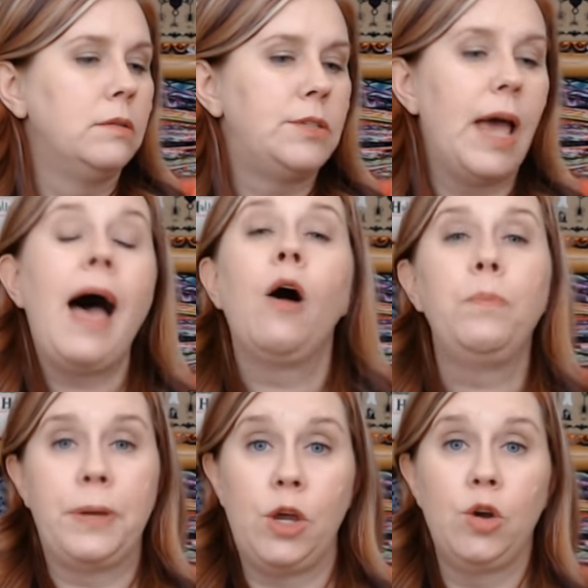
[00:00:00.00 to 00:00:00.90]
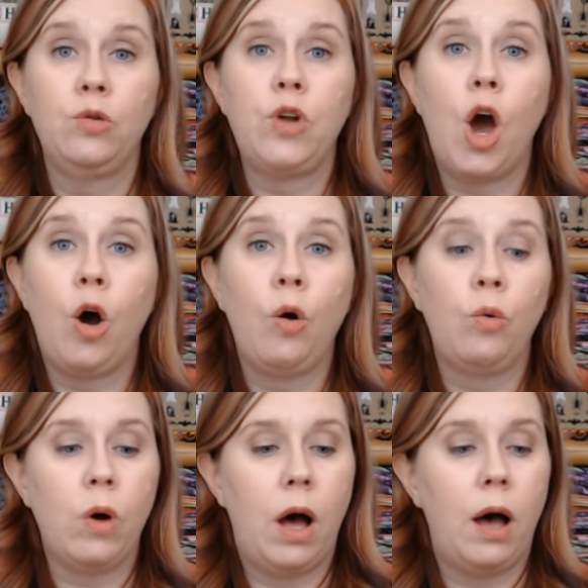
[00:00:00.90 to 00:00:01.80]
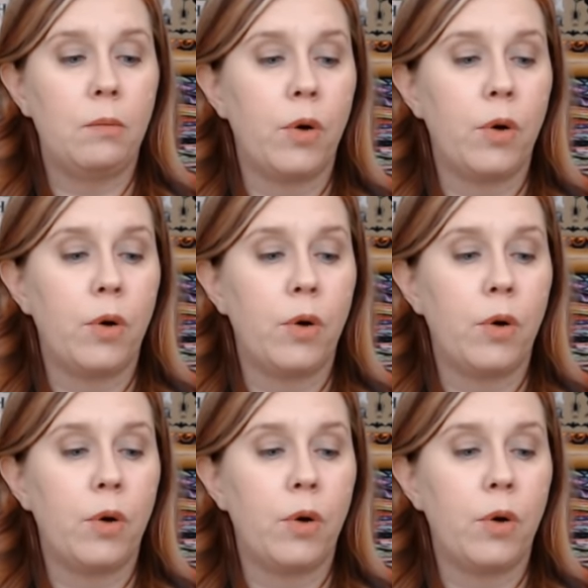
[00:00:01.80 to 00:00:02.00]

to help you know um,